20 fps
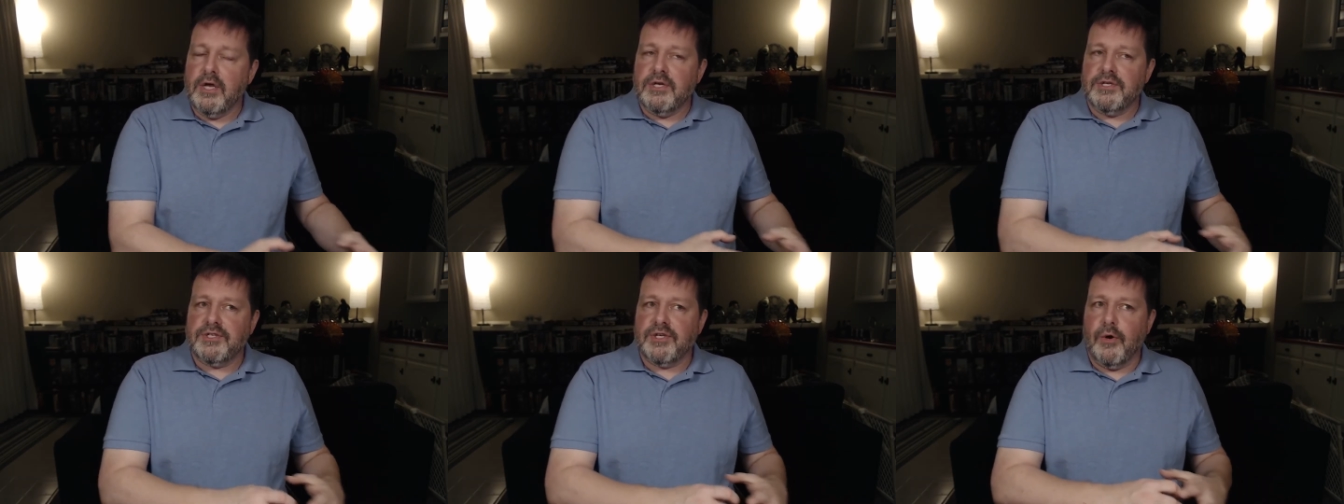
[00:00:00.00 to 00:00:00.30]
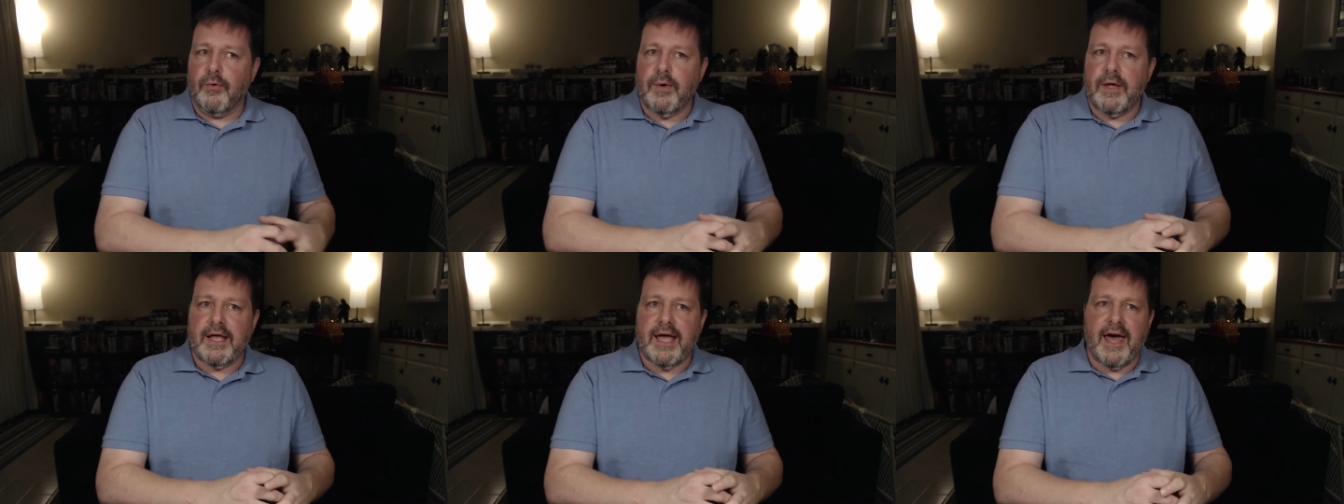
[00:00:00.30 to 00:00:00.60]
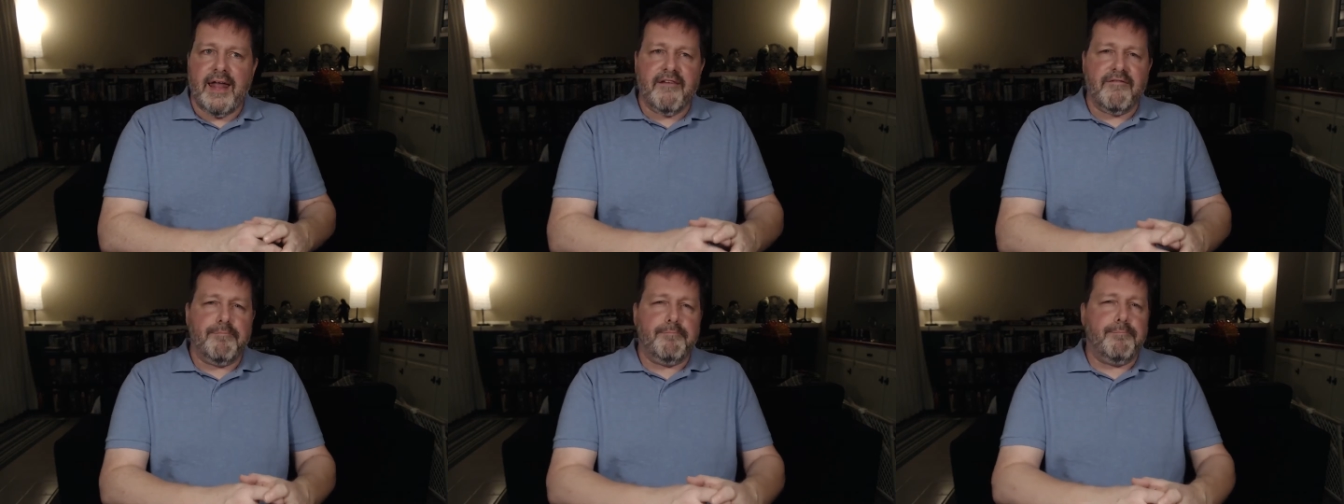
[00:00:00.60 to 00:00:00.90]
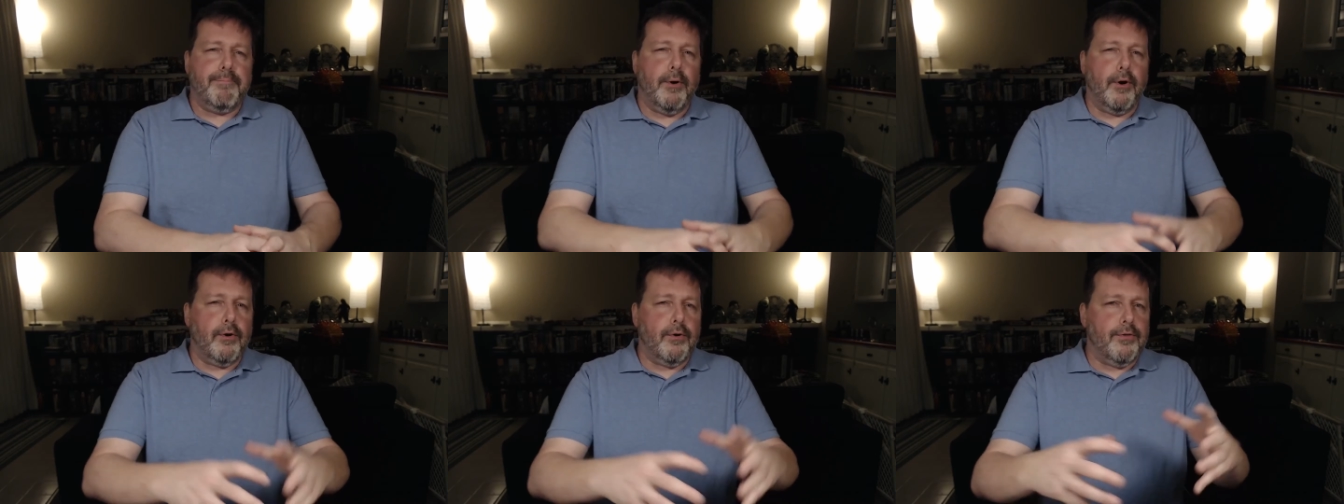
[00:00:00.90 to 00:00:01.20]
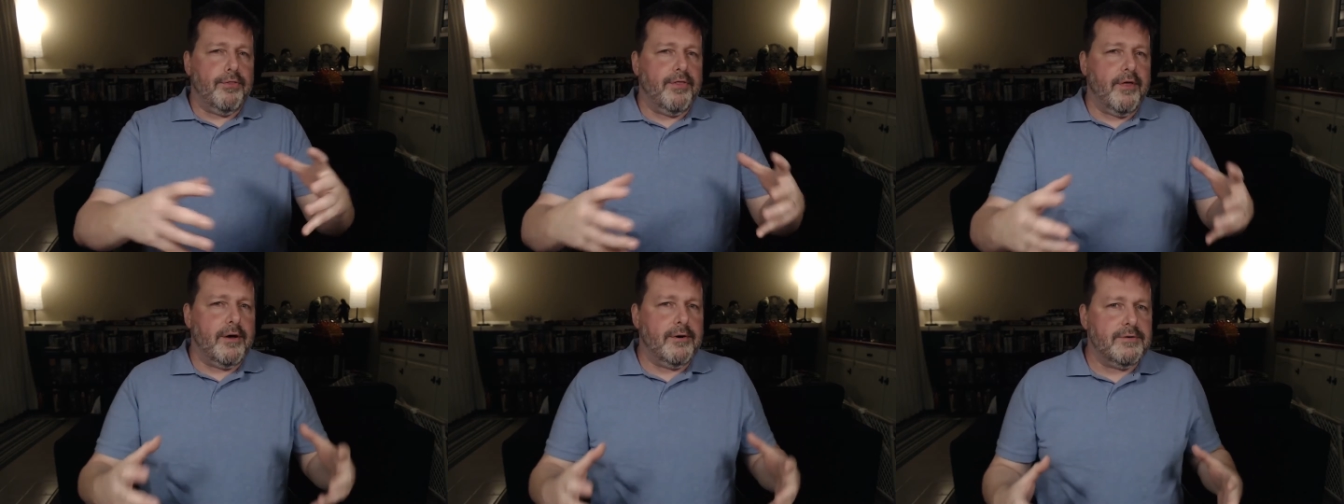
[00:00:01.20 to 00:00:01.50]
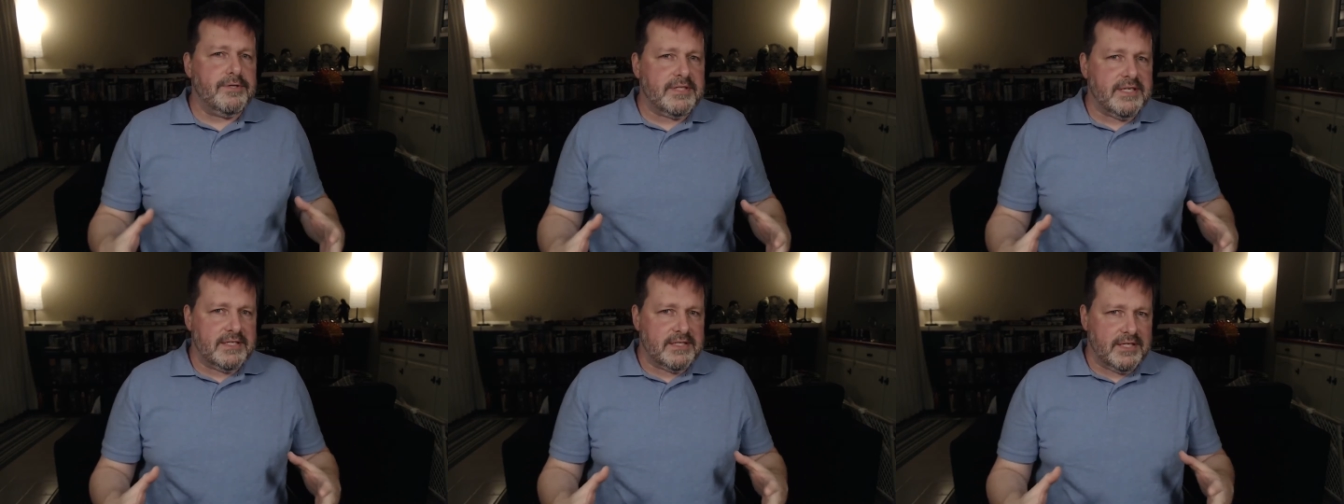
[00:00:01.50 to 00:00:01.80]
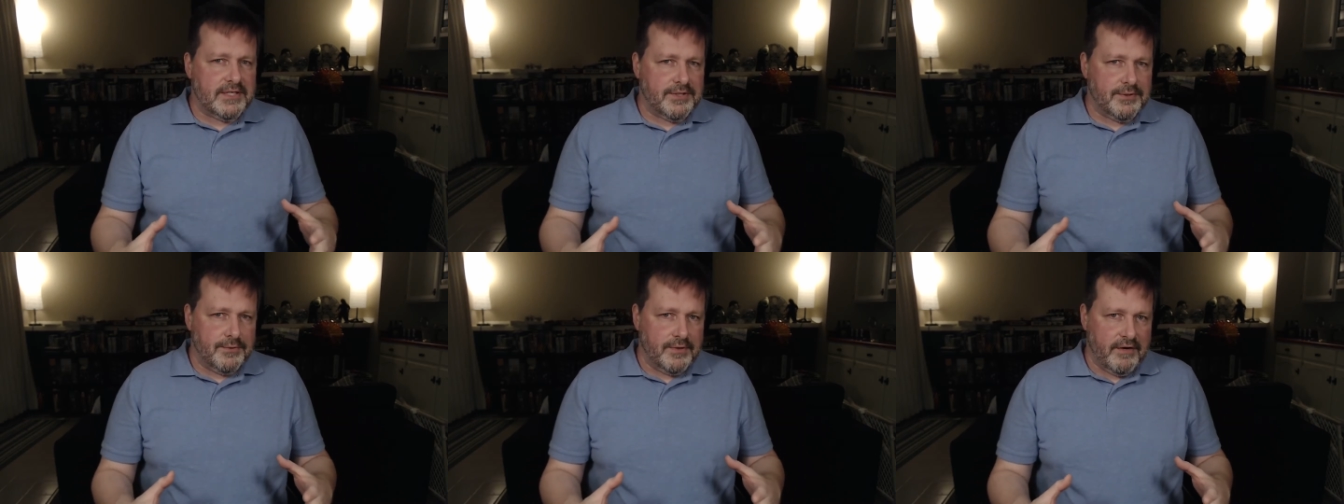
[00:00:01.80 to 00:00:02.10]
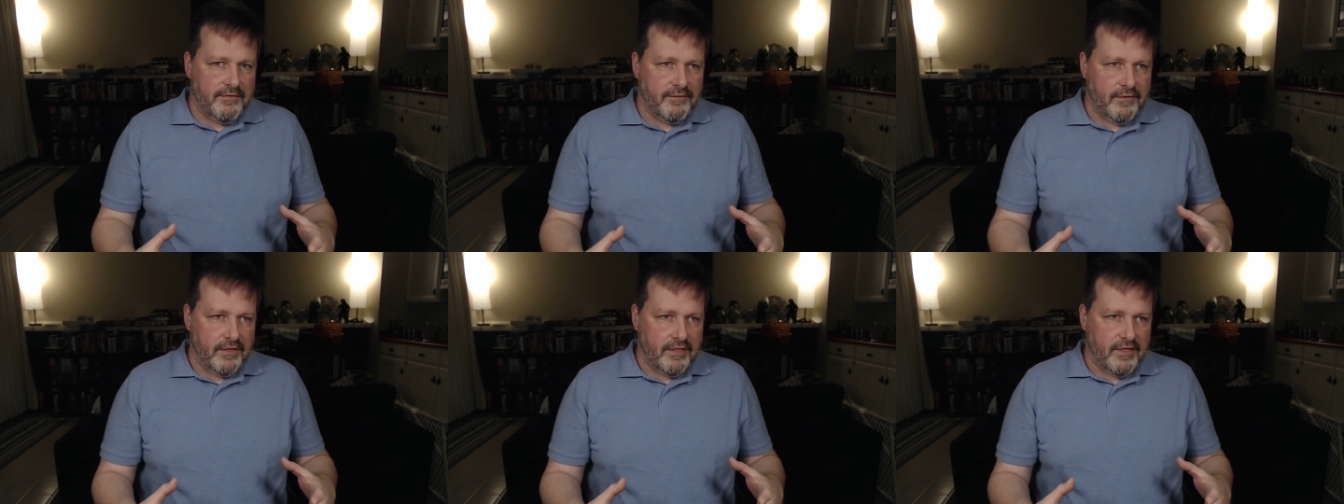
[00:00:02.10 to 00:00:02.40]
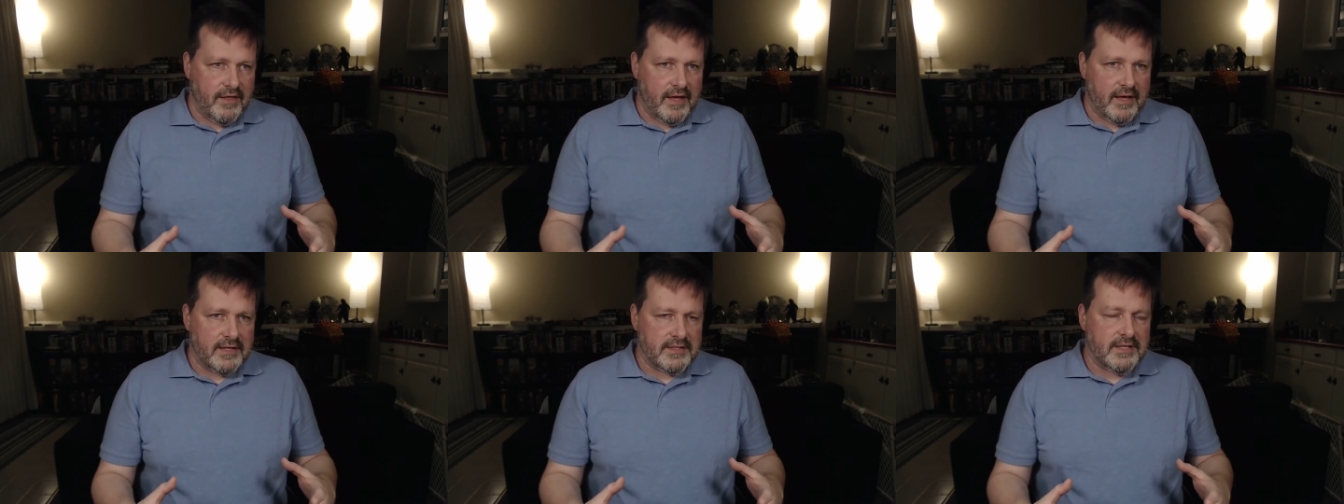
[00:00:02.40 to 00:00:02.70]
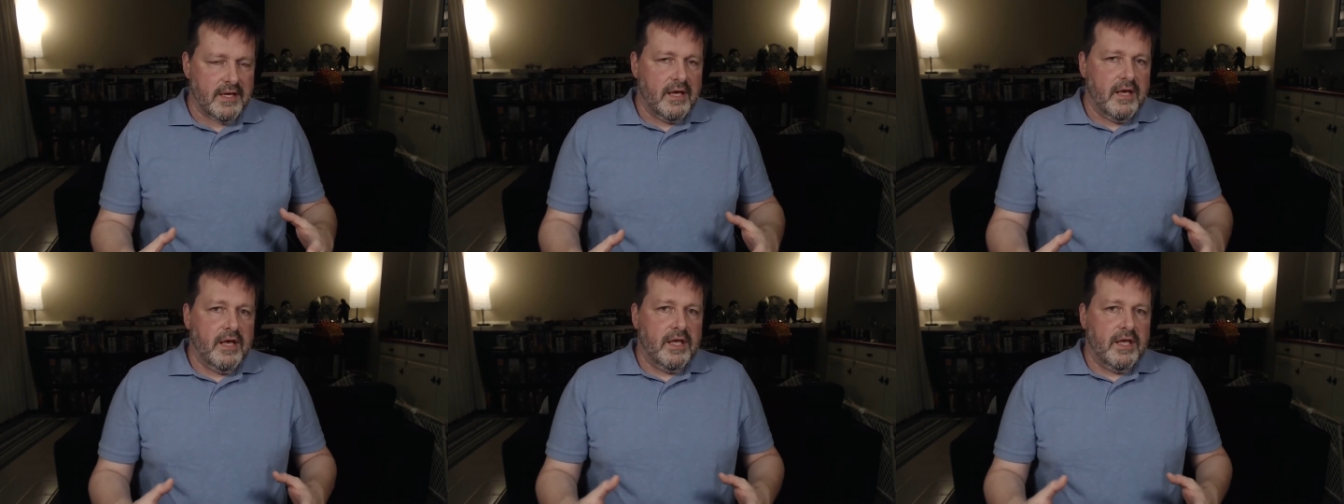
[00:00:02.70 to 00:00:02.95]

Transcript: So we kind of pulled those into two different things.